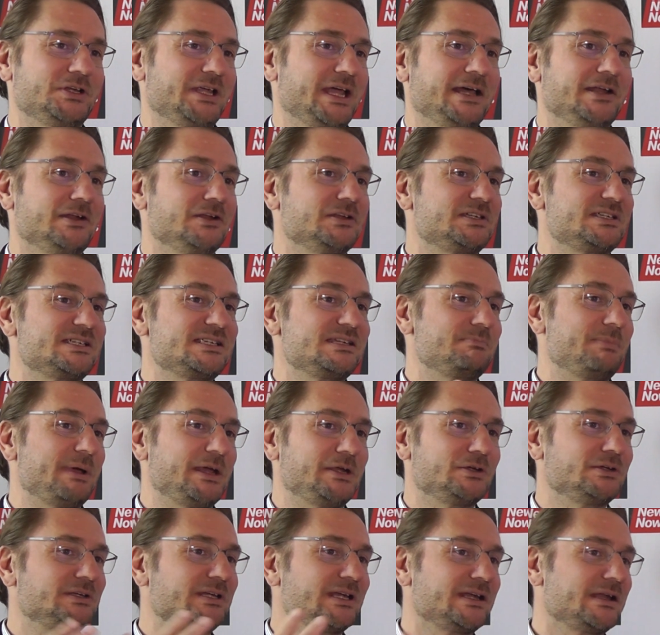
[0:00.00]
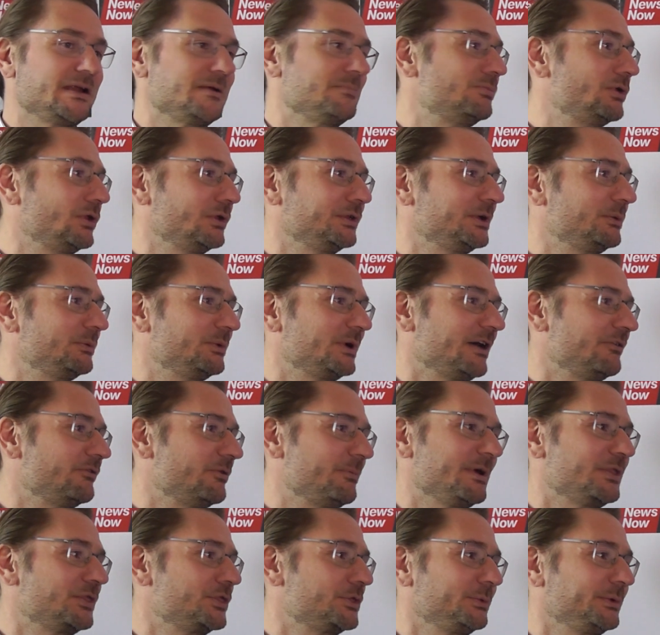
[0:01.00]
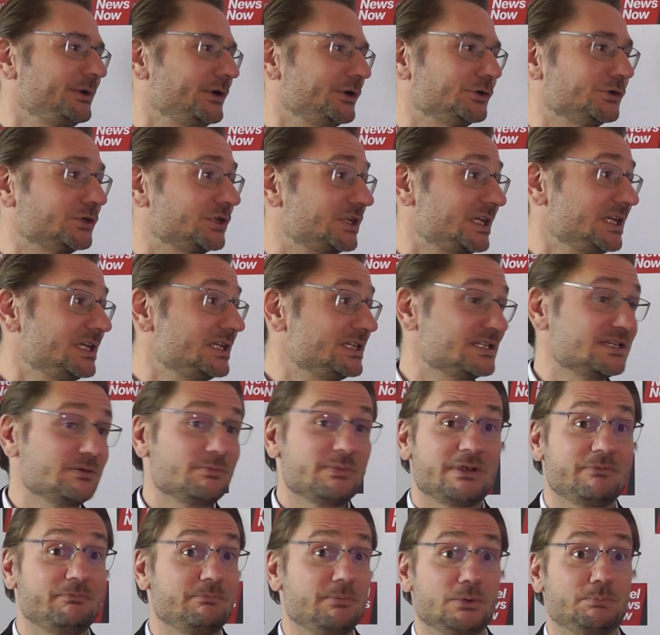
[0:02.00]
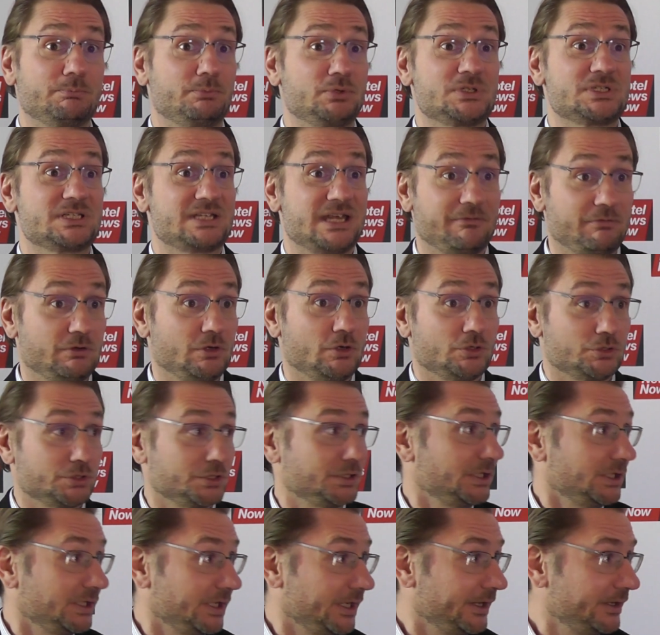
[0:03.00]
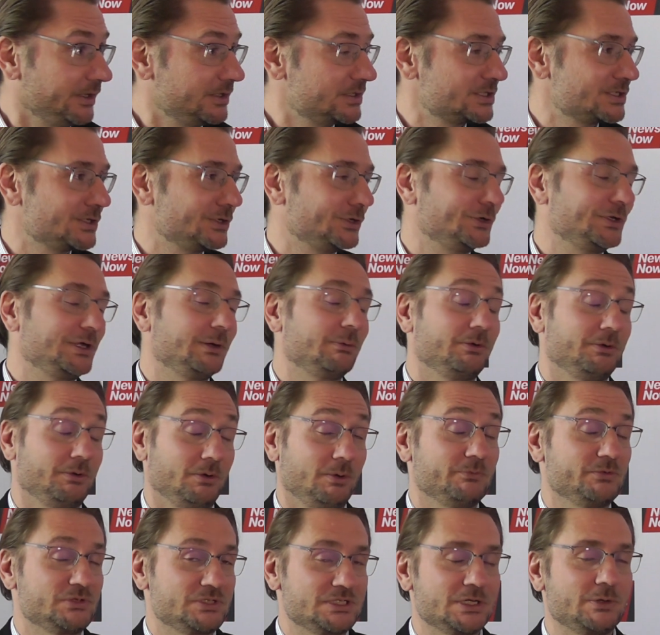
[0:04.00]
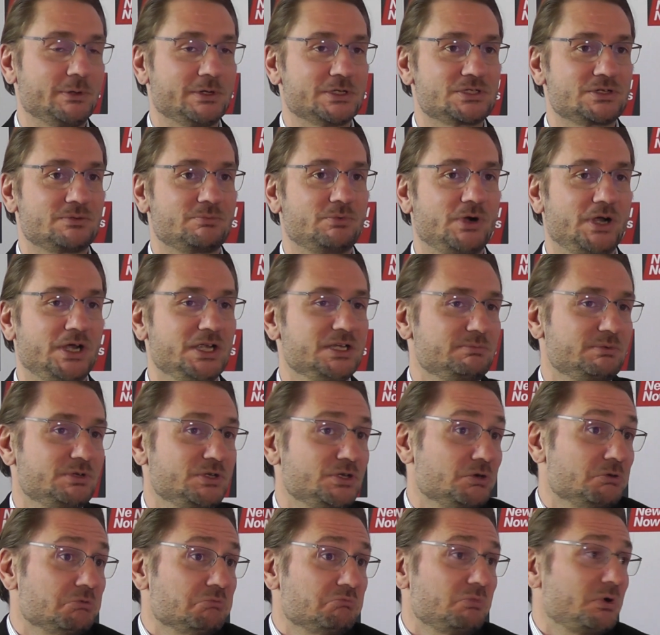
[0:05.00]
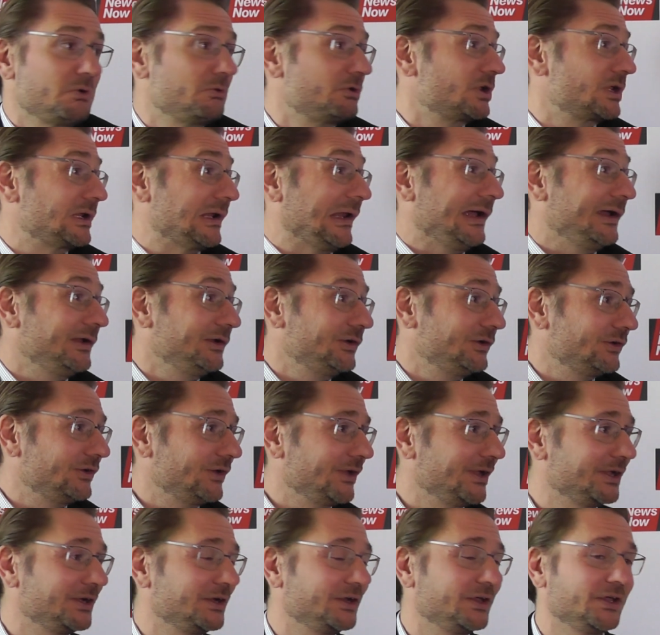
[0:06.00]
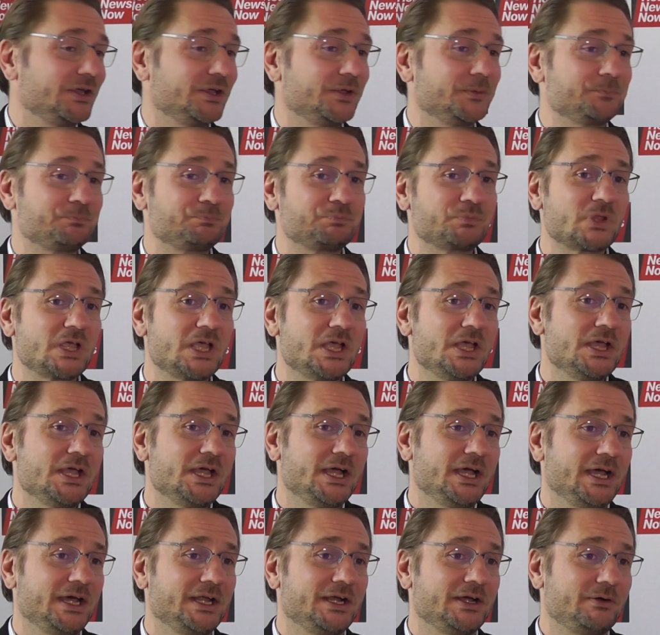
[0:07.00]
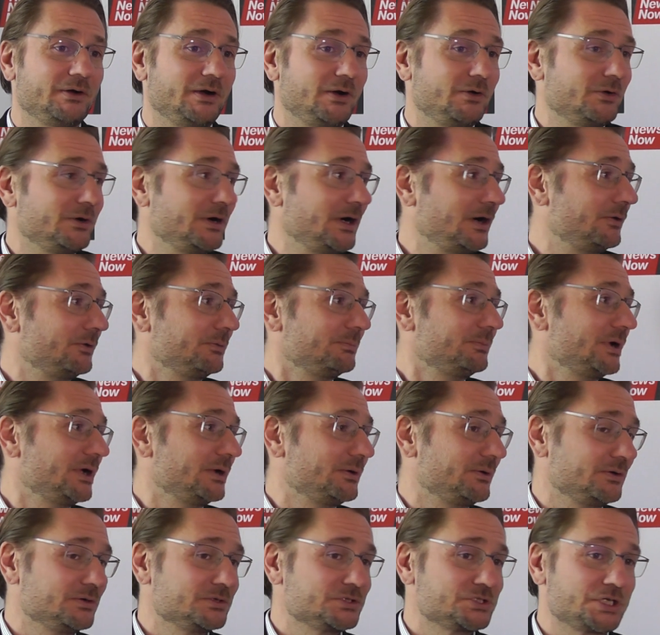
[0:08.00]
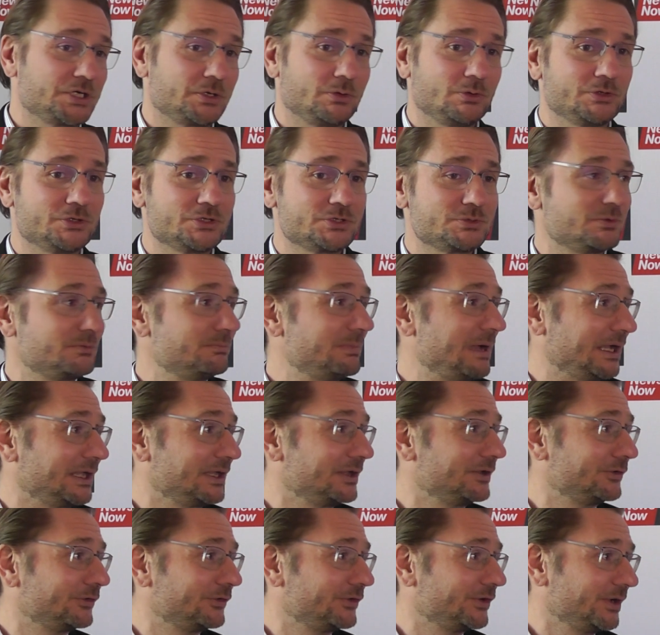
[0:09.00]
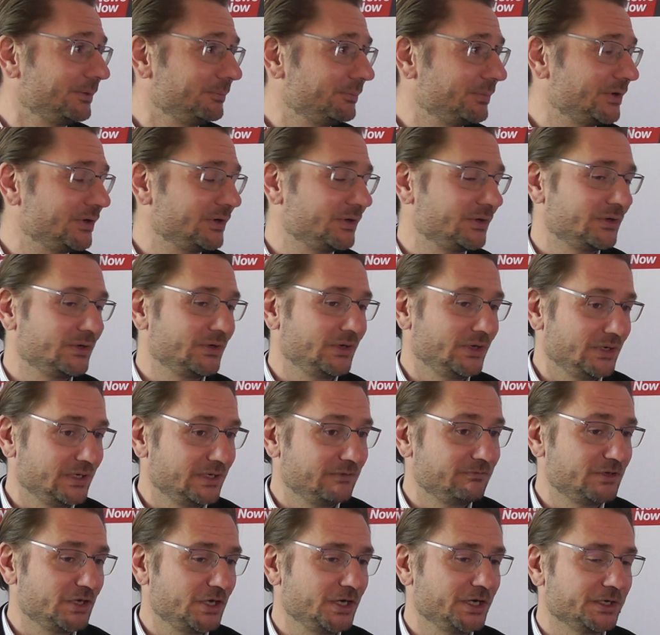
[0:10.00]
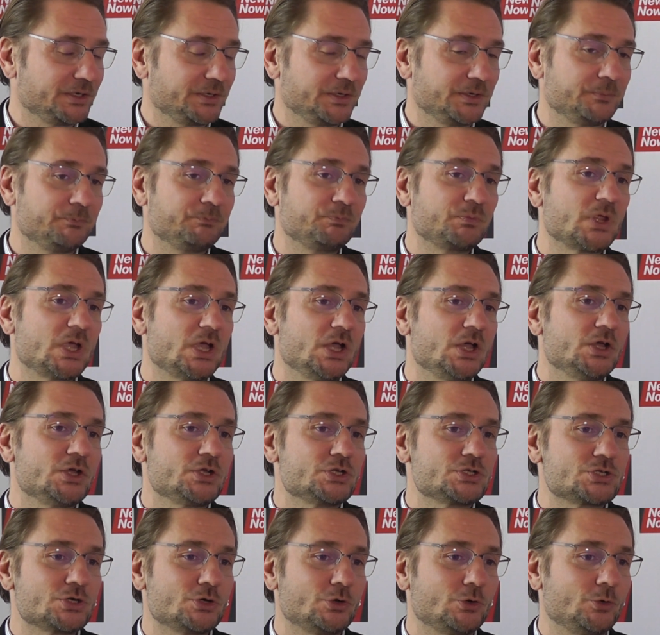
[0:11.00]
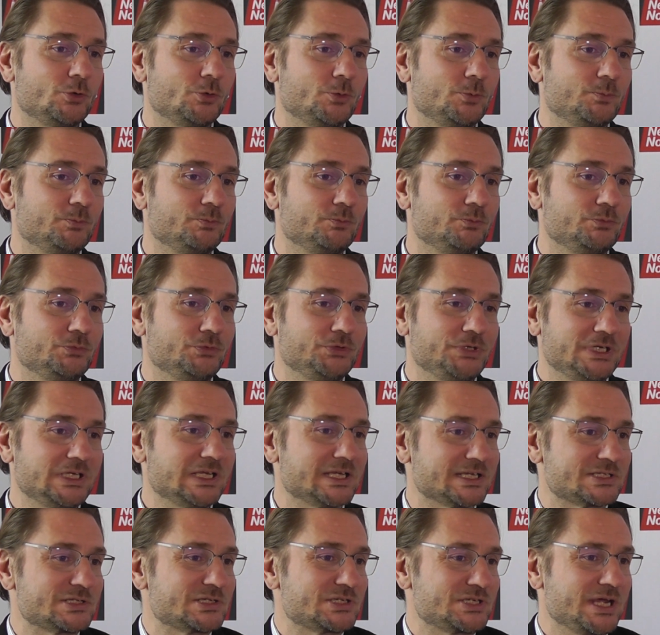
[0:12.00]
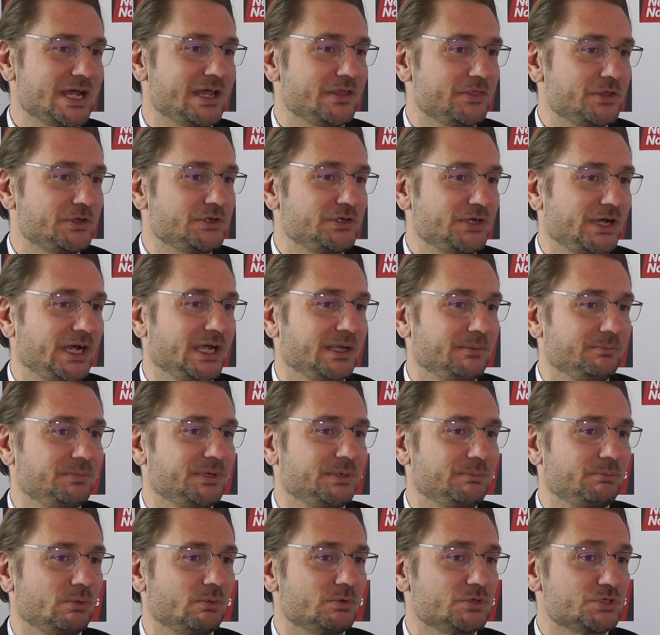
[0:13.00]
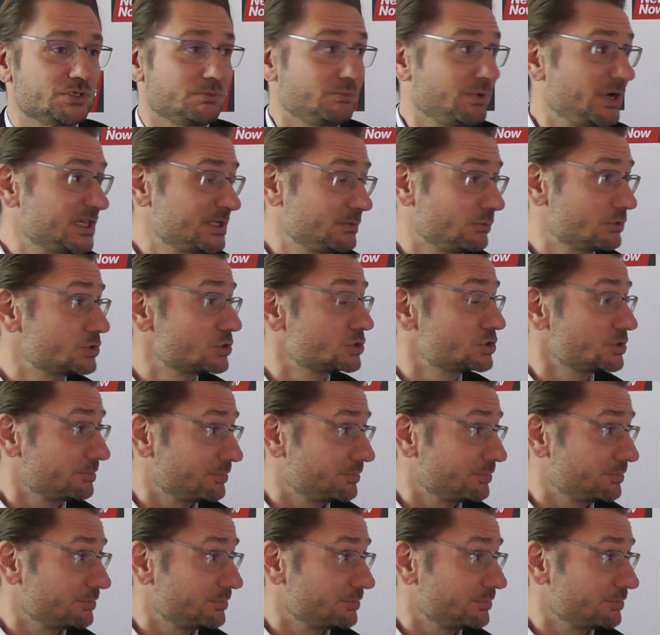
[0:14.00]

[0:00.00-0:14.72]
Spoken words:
had anticipated that building would have about 300 keys, and we put 700 in there. So they were obviously quite surprised. But we were the client, and our shareholders were backing us up, and they've done it. And so, needless to say, at the time, people were surprised by